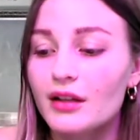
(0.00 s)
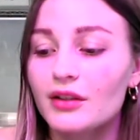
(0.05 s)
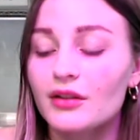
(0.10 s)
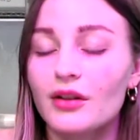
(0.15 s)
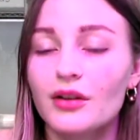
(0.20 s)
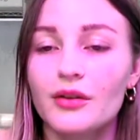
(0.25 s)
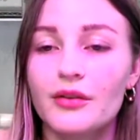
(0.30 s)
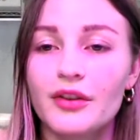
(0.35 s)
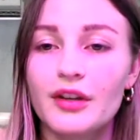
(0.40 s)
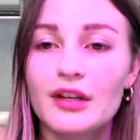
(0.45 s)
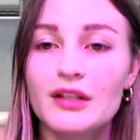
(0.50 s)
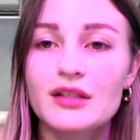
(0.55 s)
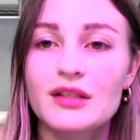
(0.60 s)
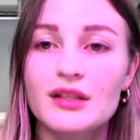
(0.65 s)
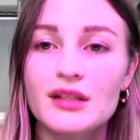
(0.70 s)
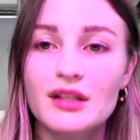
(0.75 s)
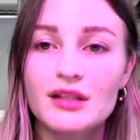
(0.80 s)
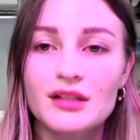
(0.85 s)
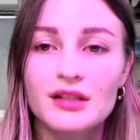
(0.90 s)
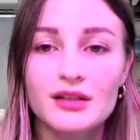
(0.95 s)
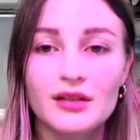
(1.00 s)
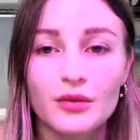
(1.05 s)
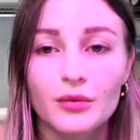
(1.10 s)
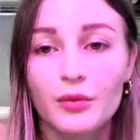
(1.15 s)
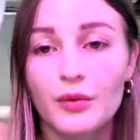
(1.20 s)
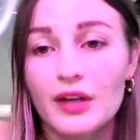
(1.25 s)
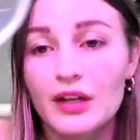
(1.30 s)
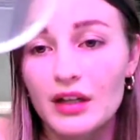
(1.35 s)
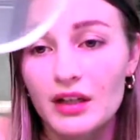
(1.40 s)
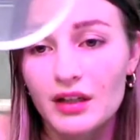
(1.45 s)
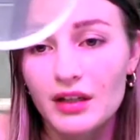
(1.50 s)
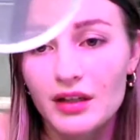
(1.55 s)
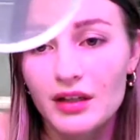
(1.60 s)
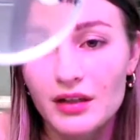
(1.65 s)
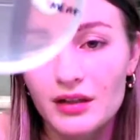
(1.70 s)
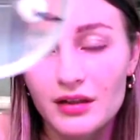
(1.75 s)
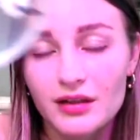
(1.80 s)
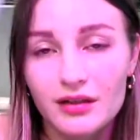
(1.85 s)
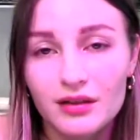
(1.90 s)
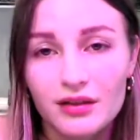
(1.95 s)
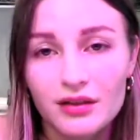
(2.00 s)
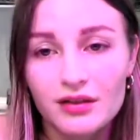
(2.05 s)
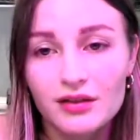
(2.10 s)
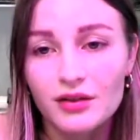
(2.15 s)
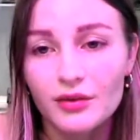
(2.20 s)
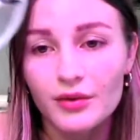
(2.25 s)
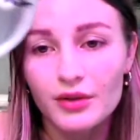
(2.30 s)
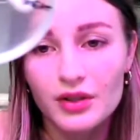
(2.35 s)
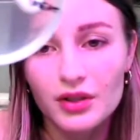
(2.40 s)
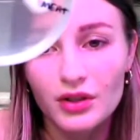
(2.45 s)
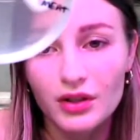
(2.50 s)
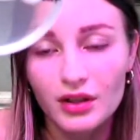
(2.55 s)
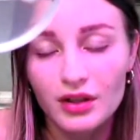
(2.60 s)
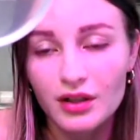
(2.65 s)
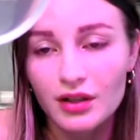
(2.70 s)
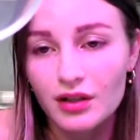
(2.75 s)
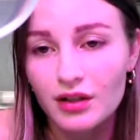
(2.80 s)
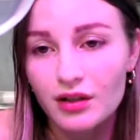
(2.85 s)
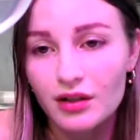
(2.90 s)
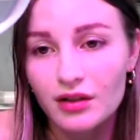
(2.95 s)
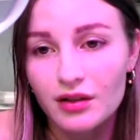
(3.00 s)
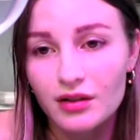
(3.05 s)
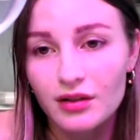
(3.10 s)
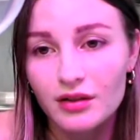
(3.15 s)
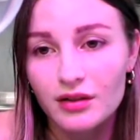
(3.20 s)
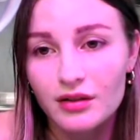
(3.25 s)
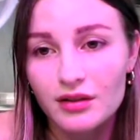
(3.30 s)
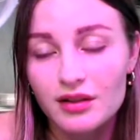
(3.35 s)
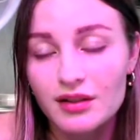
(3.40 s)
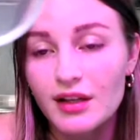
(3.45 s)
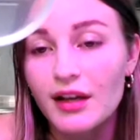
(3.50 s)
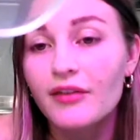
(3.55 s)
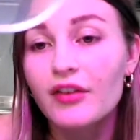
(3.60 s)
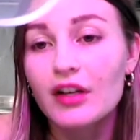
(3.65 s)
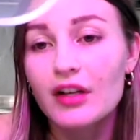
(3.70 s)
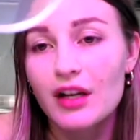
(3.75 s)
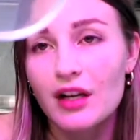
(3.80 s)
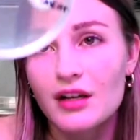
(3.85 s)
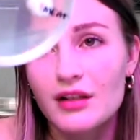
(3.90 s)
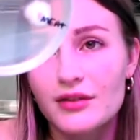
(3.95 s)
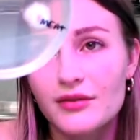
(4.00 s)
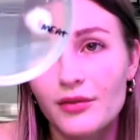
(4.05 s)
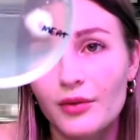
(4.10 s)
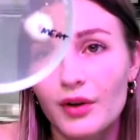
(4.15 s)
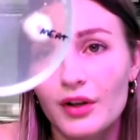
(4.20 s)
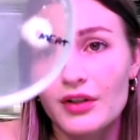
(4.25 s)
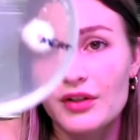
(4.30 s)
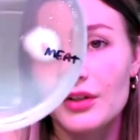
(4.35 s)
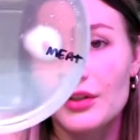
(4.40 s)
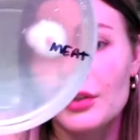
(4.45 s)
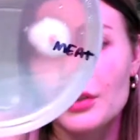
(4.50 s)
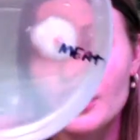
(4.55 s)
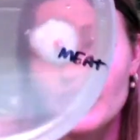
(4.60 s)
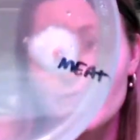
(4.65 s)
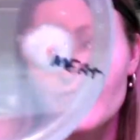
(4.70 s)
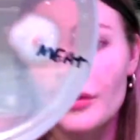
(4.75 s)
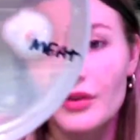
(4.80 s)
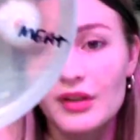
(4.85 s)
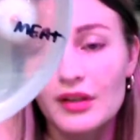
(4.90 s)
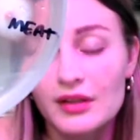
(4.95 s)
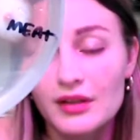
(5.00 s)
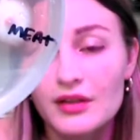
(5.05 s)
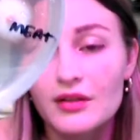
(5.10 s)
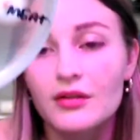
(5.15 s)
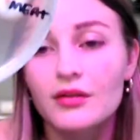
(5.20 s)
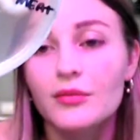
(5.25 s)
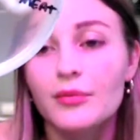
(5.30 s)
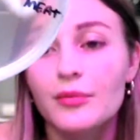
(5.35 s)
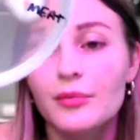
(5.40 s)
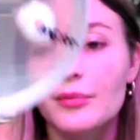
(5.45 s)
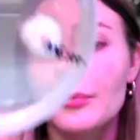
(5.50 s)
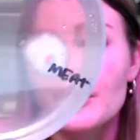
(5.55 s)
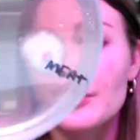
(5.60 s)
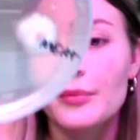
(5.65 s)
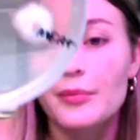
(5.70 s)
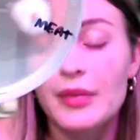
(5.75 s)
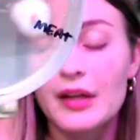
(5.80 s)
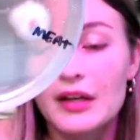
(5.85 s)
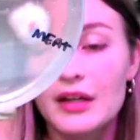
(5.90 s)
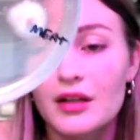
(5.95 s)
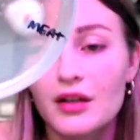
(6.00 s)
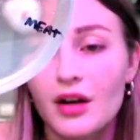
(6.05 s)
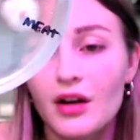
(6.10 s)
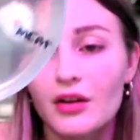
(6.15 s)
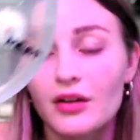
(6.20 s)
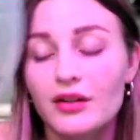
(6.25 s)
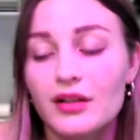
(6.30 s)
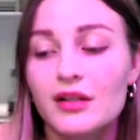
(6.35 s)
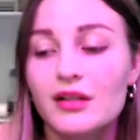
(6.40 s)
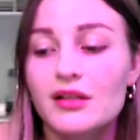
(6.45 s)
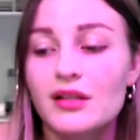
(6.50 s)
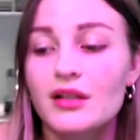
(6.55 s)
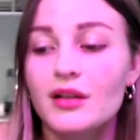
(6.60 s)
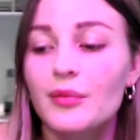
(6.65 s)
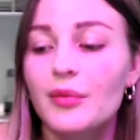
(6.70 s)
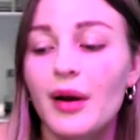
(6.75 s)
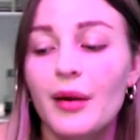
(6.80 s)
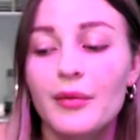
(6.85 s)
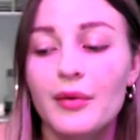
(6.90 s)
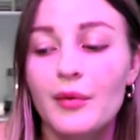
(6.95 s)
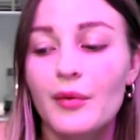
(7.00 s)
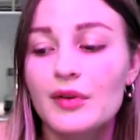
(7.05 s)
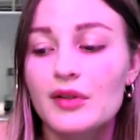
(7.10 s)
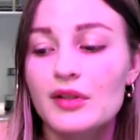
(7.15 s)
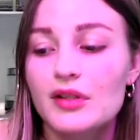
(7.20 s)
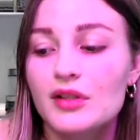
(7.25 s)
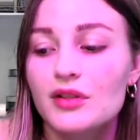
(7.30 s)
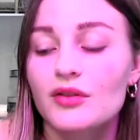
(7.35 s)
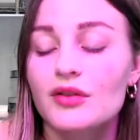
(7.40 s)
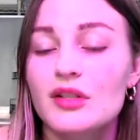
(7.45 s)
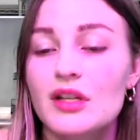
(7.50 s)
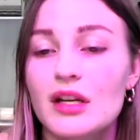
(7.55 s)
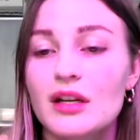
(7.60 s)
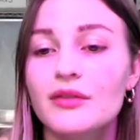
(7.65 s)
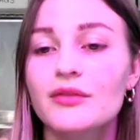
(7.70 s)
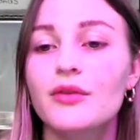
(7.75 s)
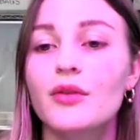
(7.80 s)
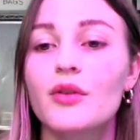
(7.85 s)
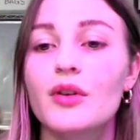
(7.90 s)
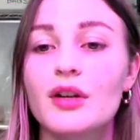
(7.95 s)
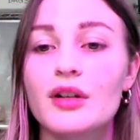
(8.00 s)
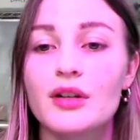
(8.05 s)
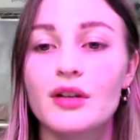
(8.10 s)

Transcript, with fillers: you know, this, this is a week. So it took seven days for it to show these little bitty colonies. And it probably wasn't until day four